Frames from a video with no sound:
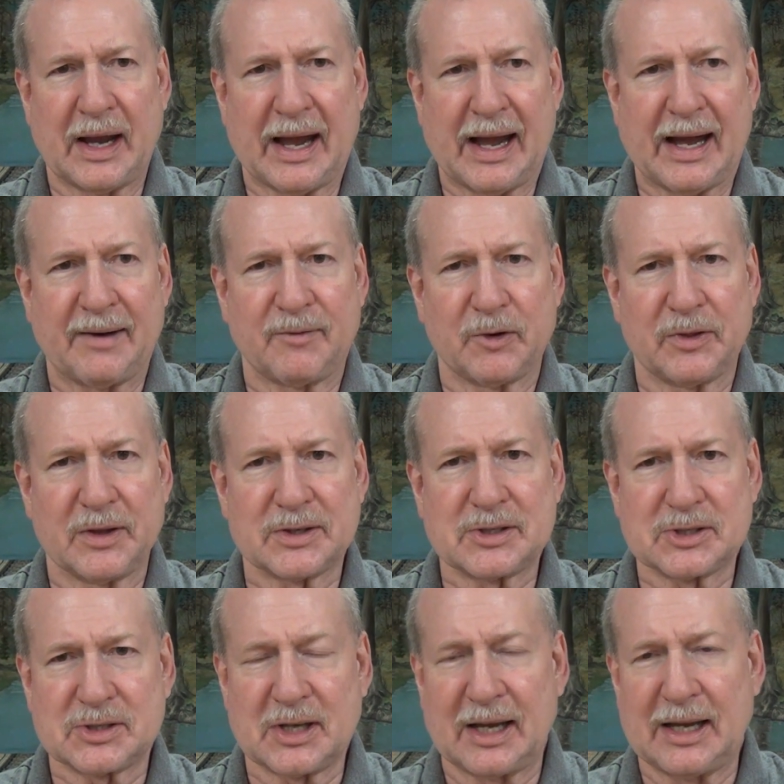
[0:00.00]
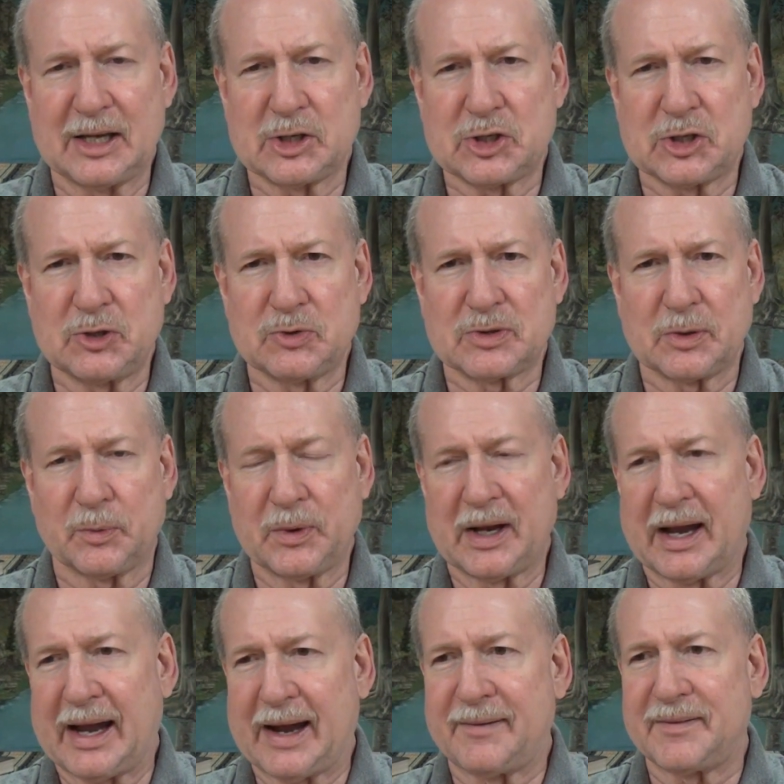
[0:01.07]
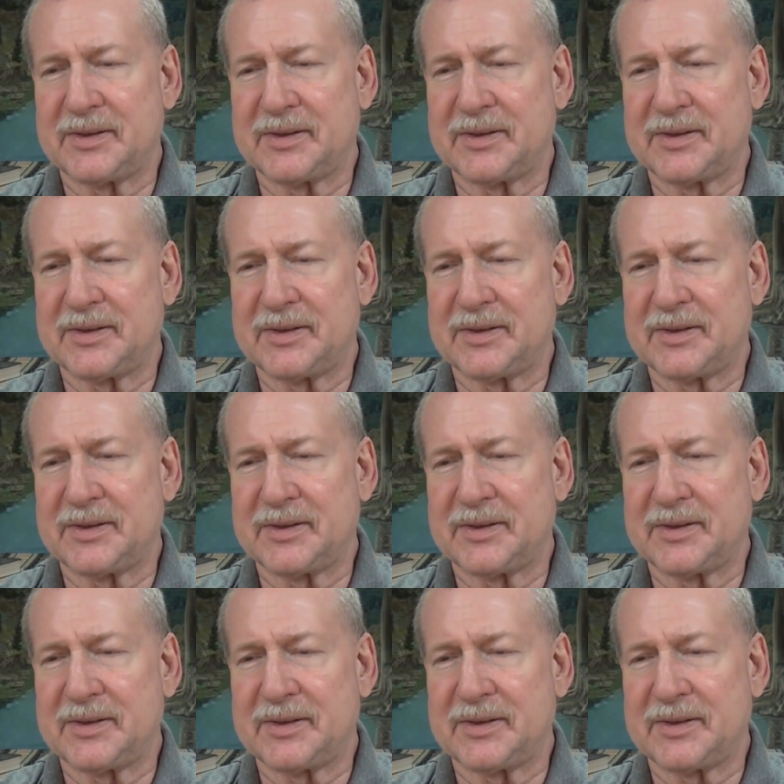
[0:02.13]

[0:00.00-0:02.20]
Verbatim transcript: have or this is the issues that we have